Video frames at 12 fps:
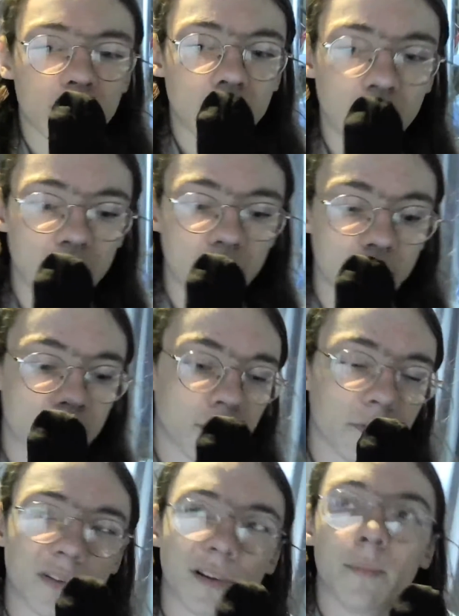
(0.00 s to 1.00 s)
it's
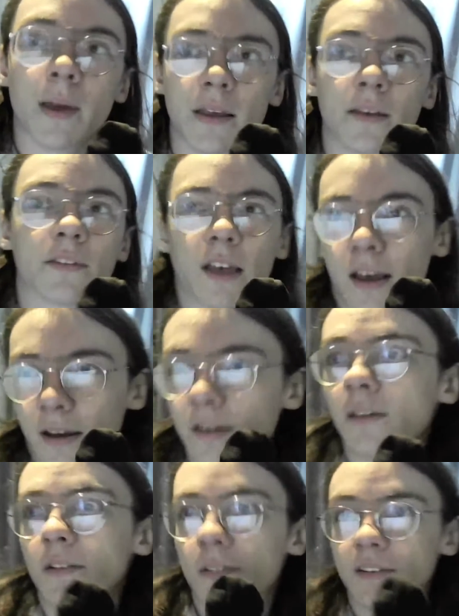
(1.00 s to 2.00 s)
obviously me sat at
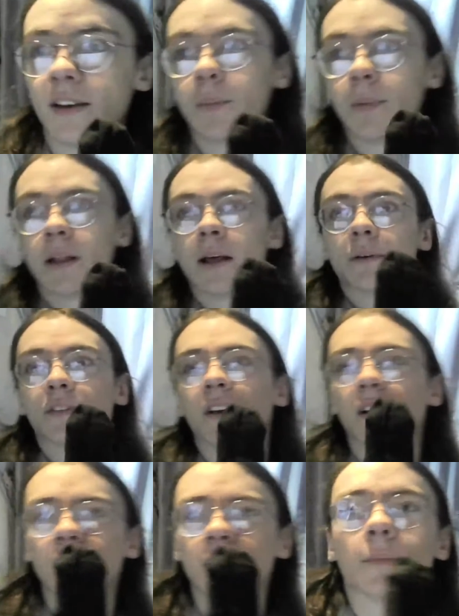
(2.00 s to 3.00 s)
a table
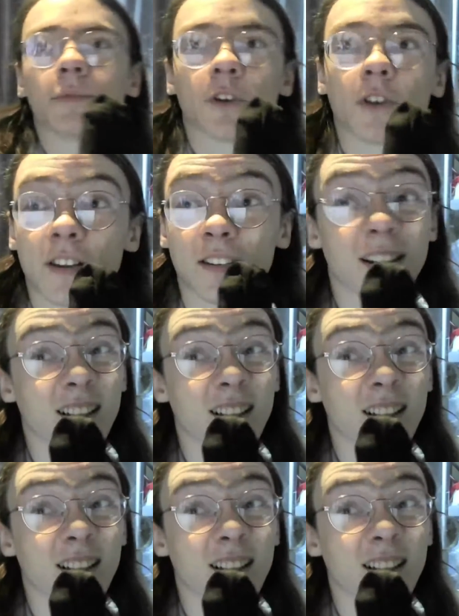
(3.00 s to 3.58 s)
outside. I'm sure you can tell